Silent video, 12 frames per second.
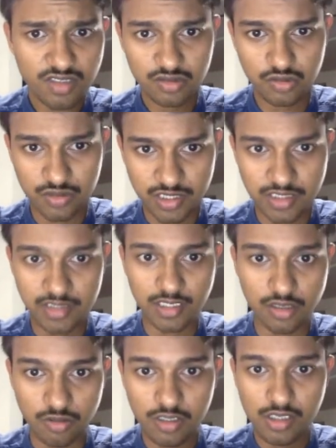So see
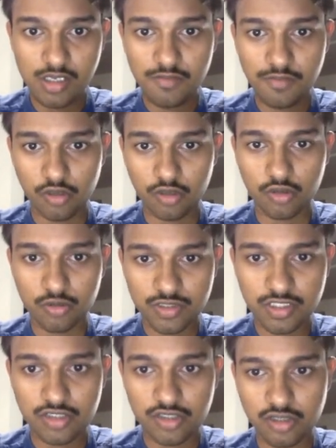now, for
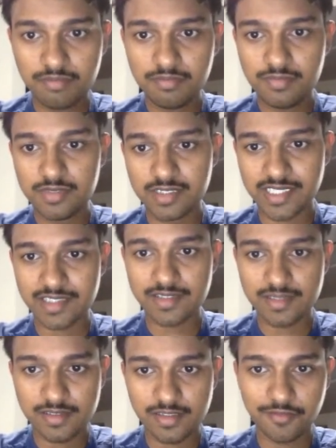grocery shop the test
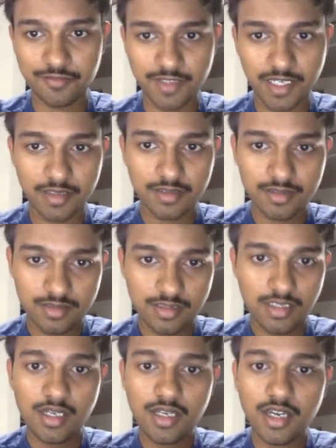cases have failed,
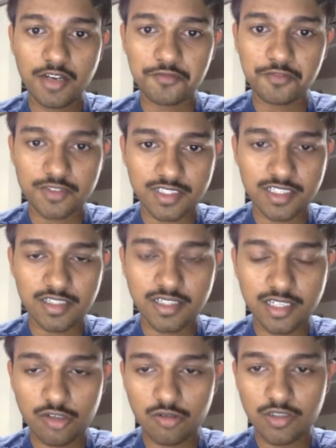and for salary
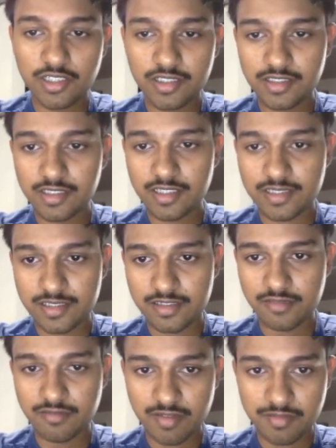calculator the test
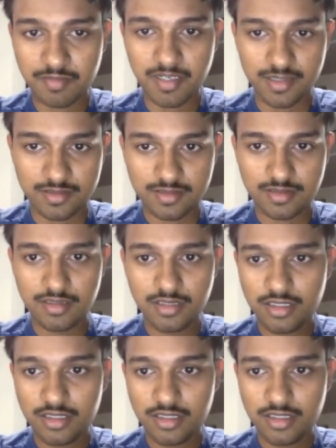cases was passed.